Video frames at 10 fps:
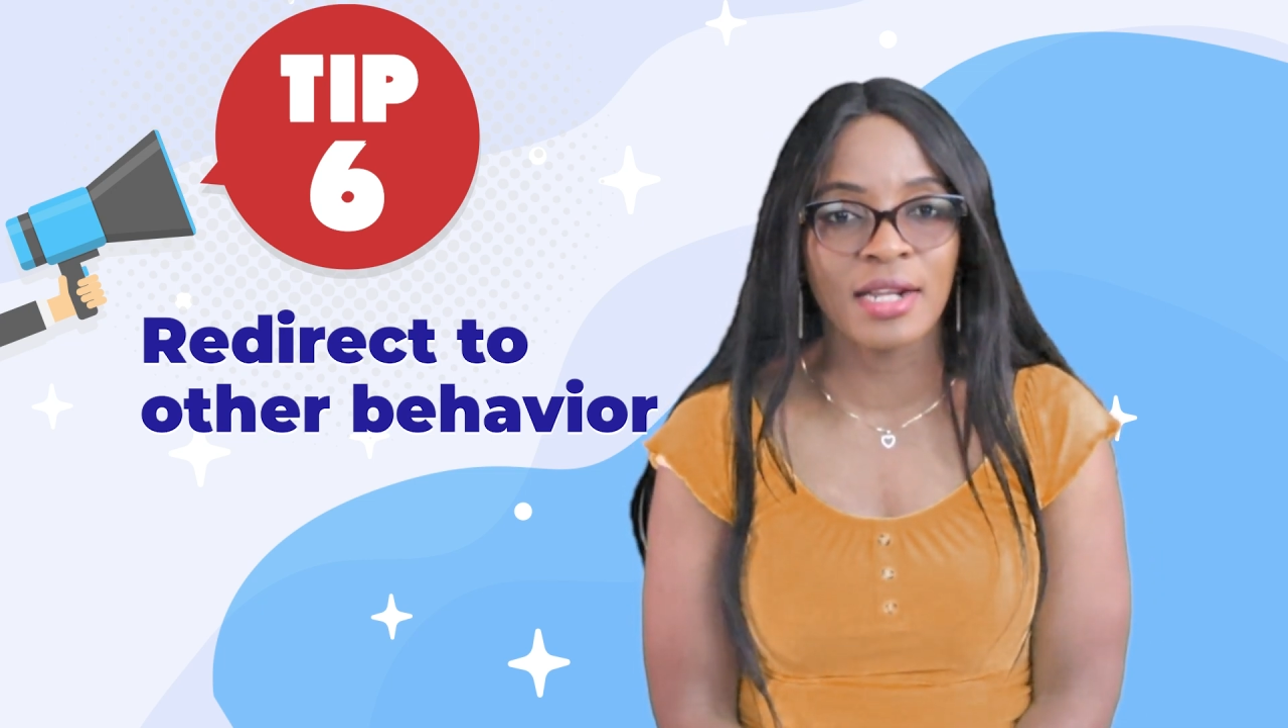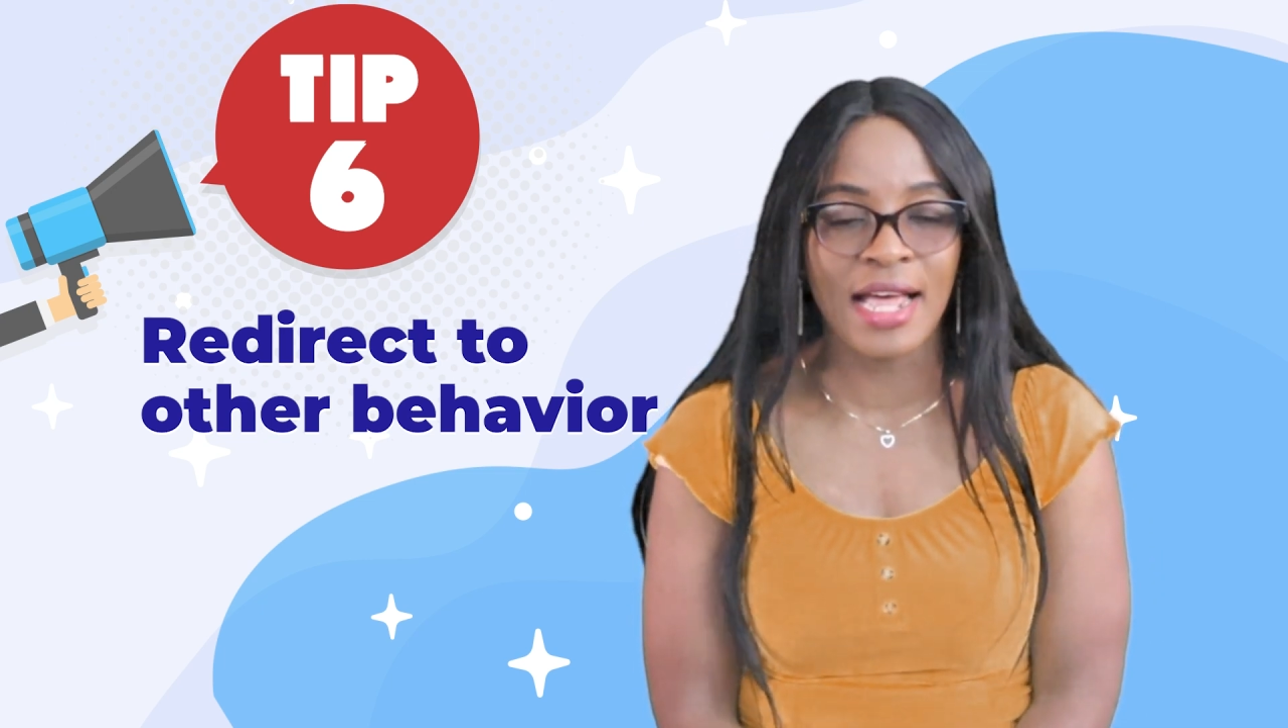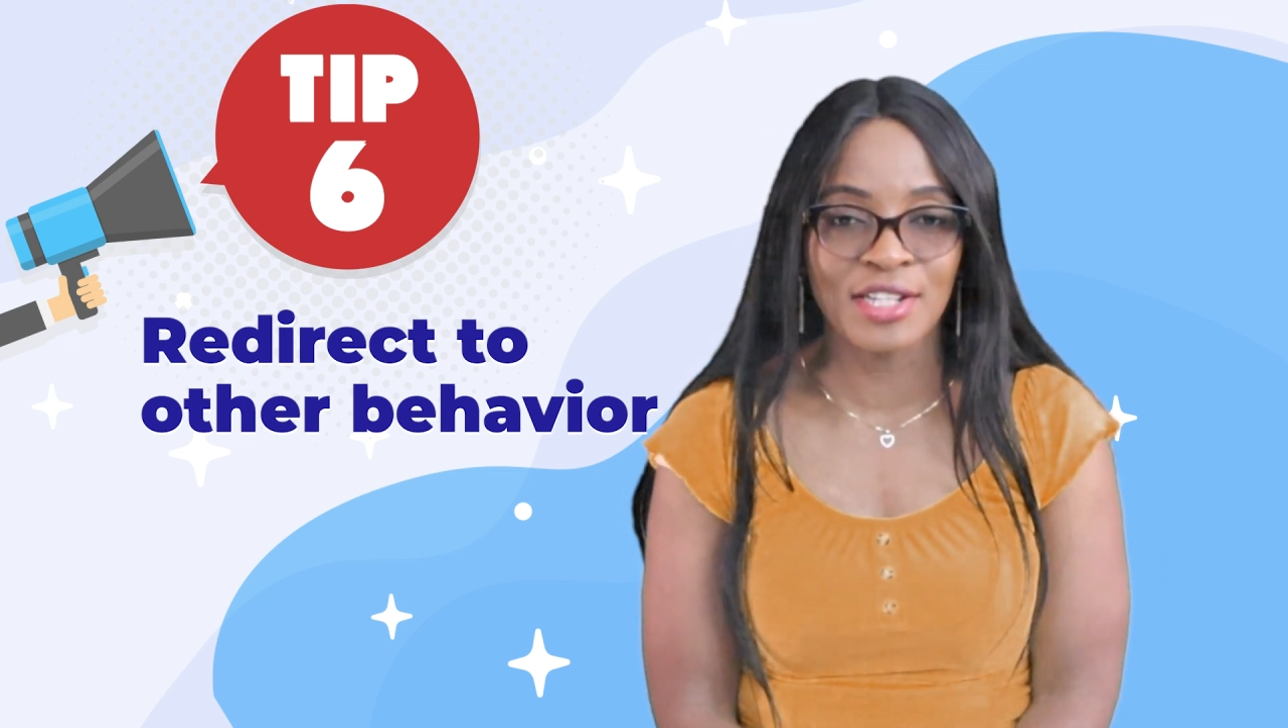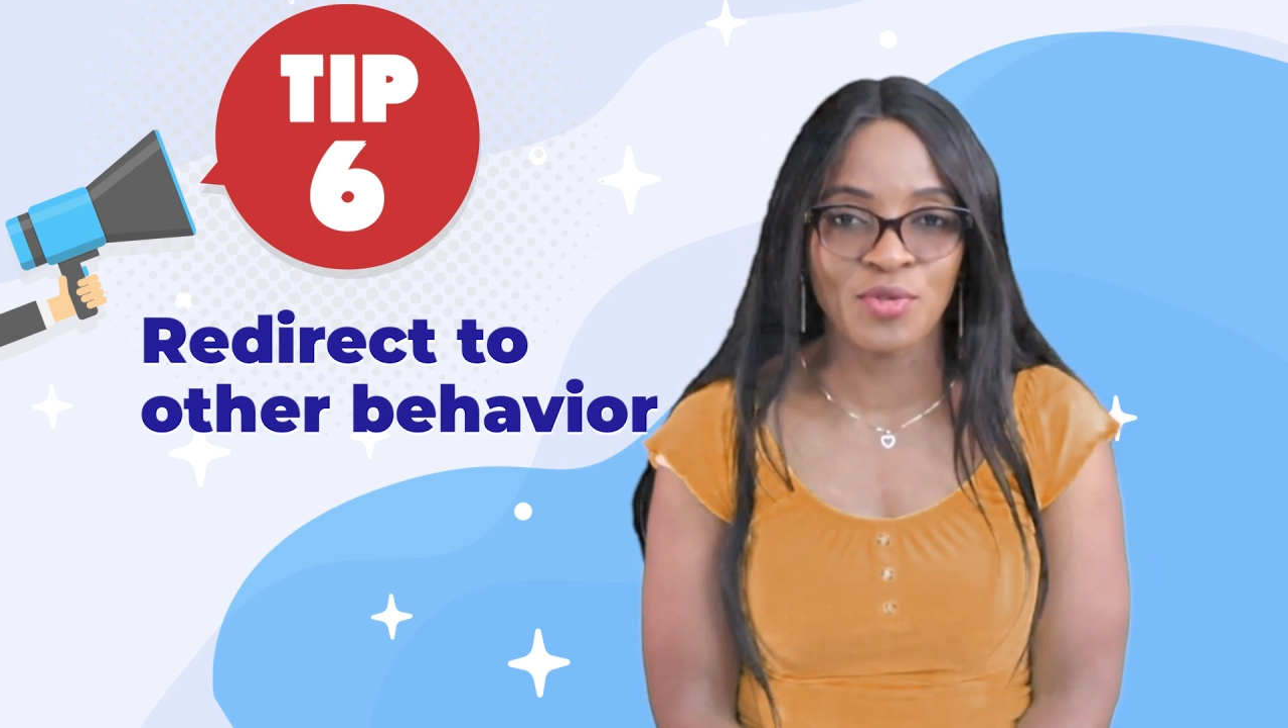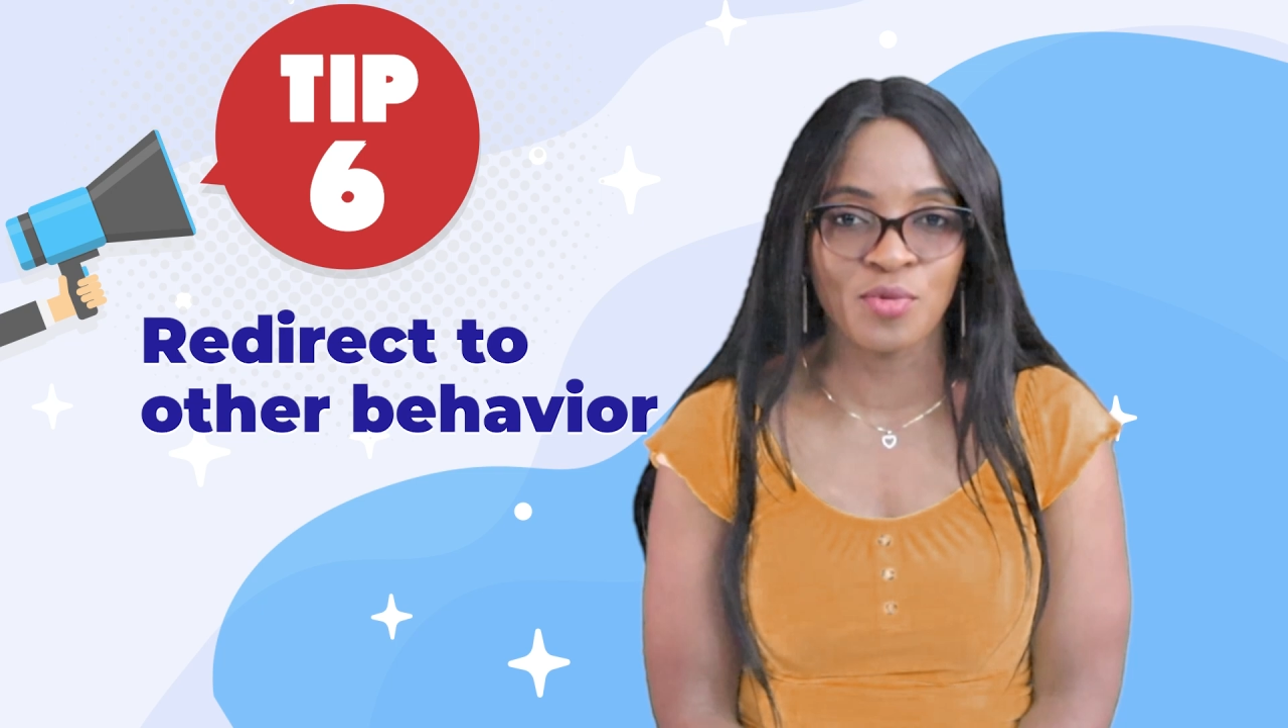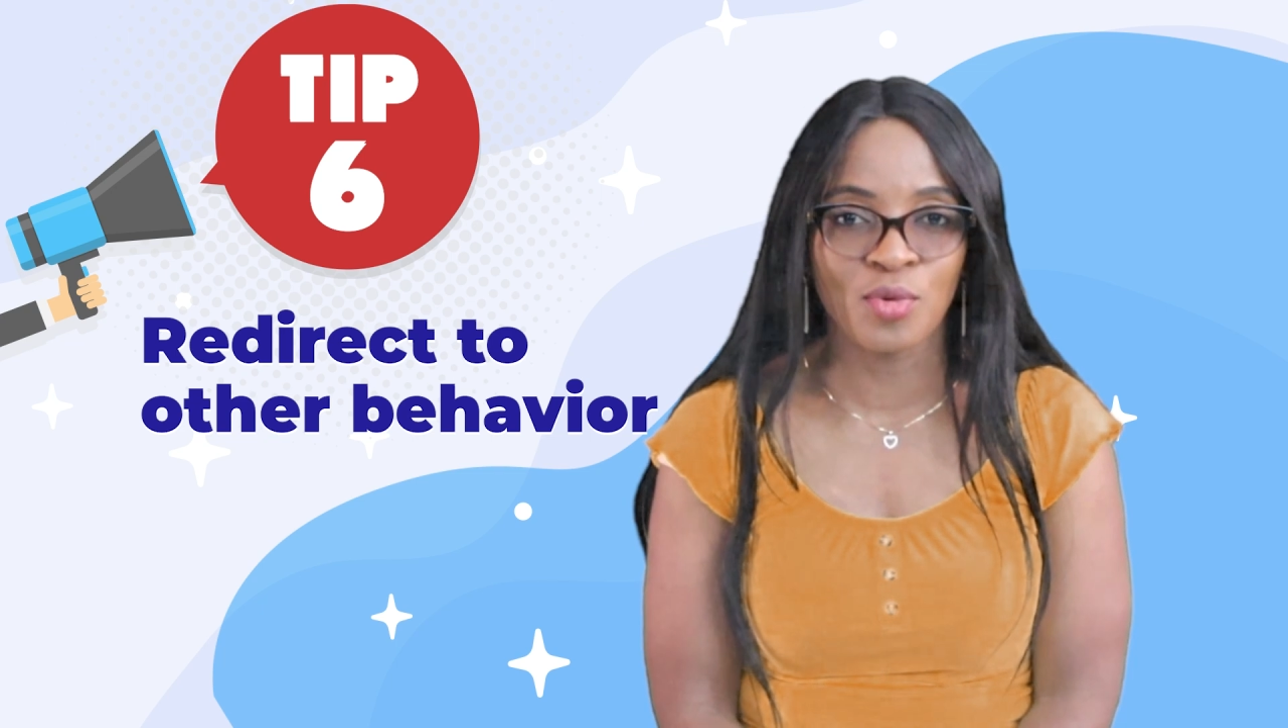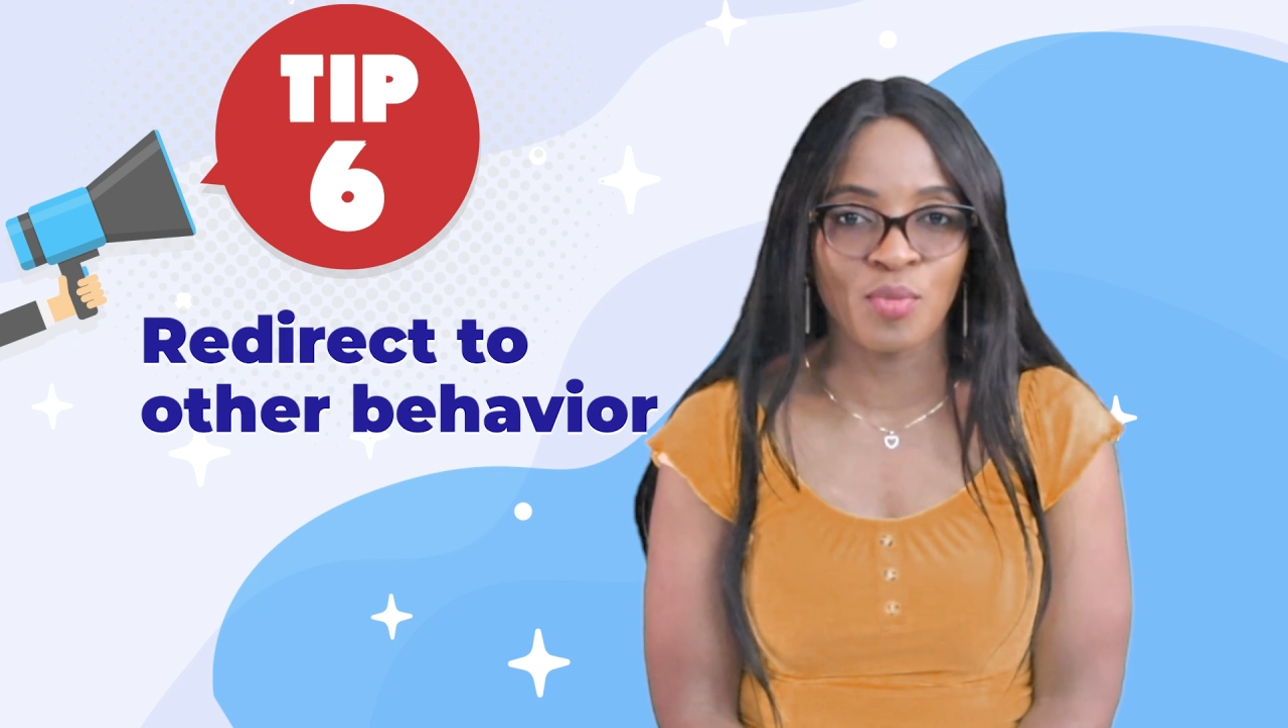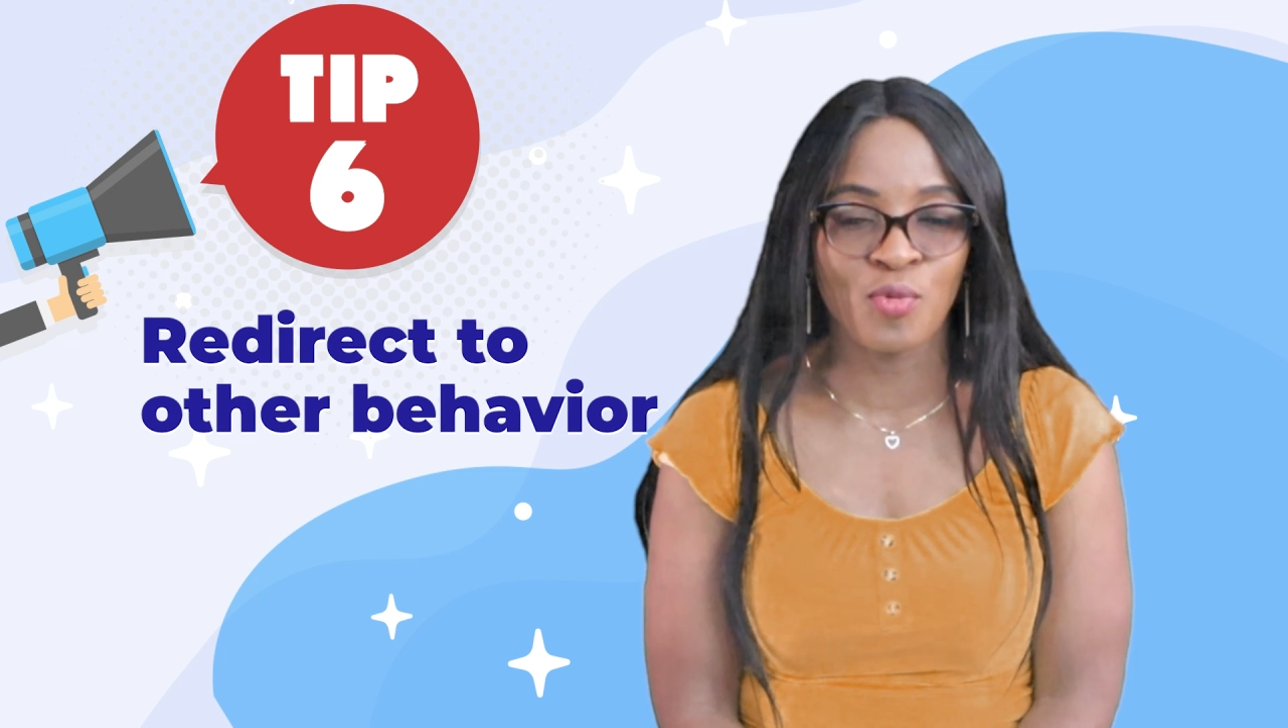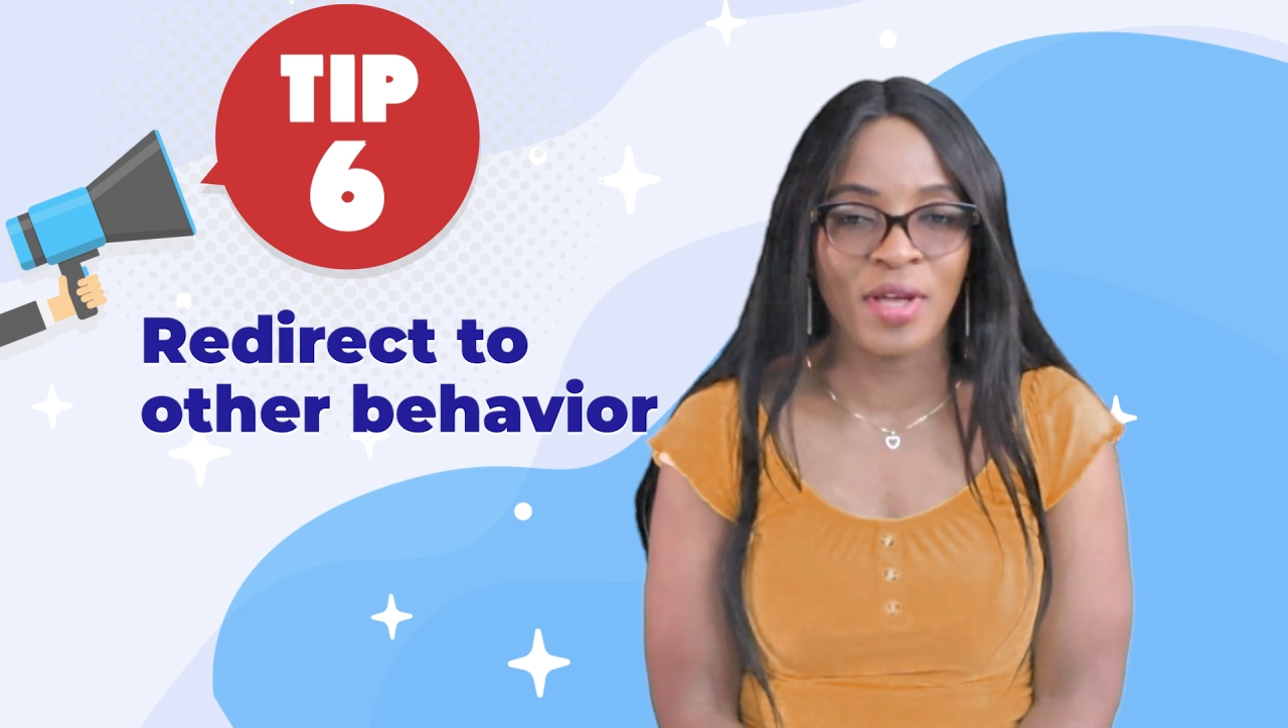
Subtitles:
classroom